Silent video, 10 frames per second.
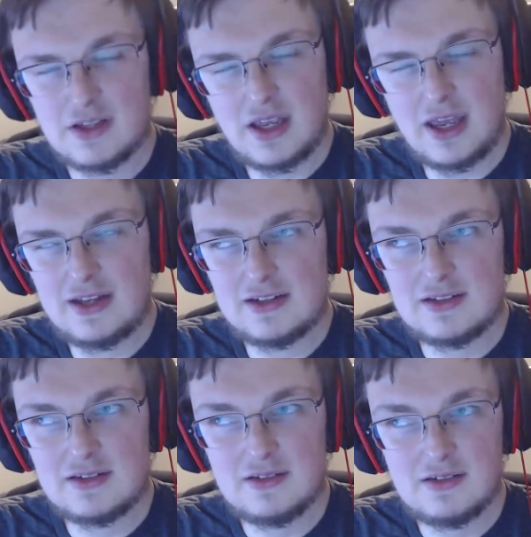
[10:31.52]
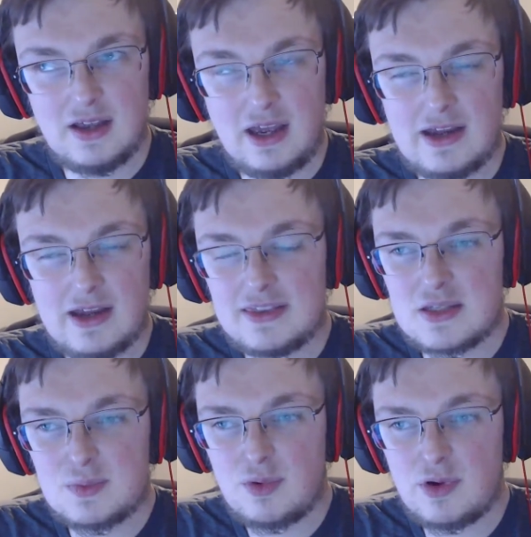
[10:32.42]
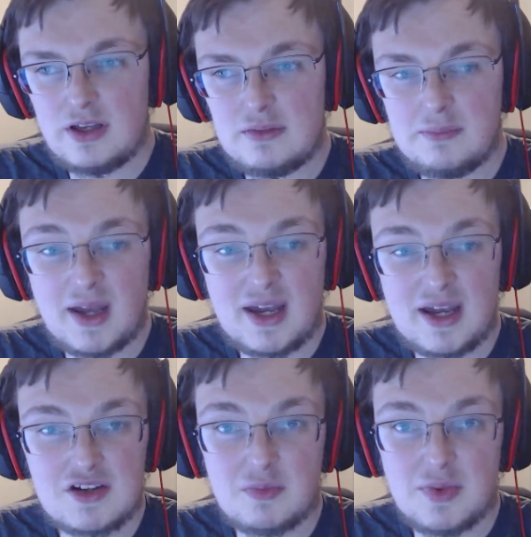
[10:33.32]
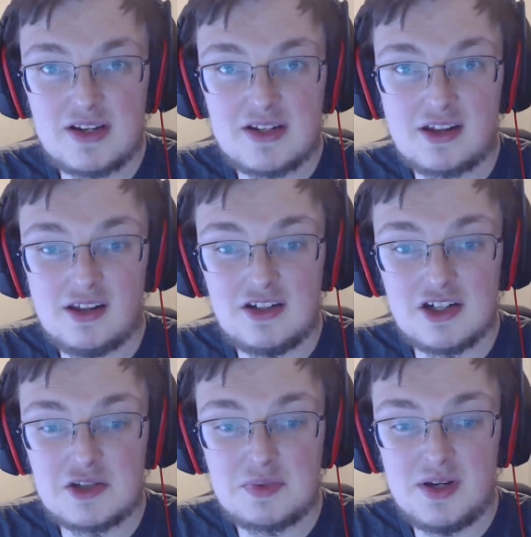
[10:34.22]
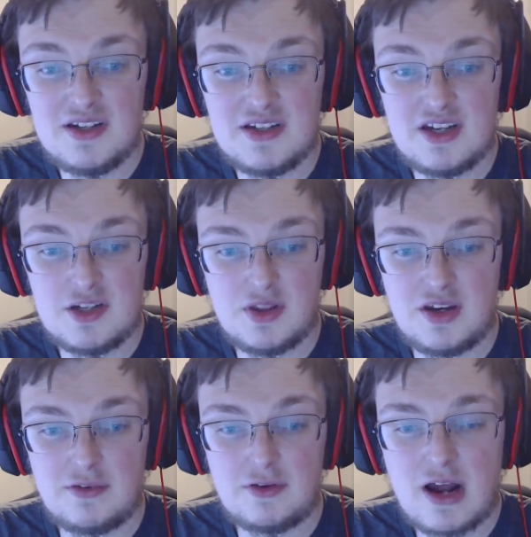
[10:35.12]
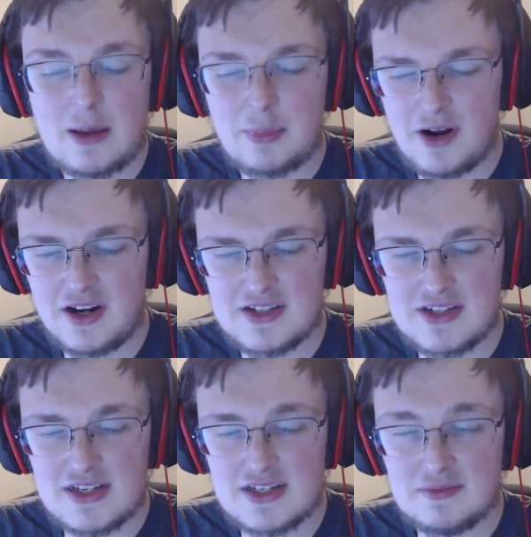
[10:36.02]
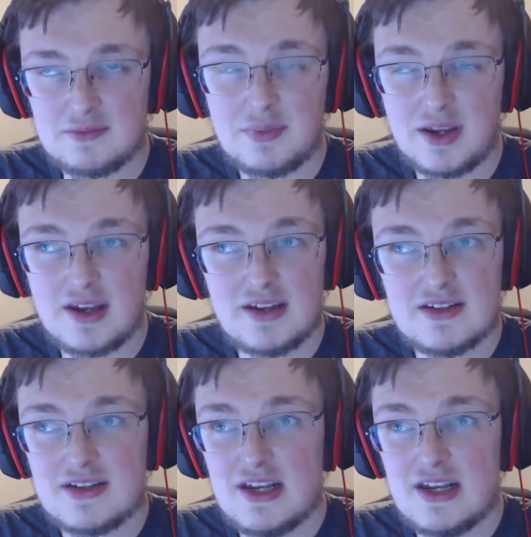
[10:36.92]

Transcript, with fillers: and at this point, Macs are basically just P Cs with a different operating system, because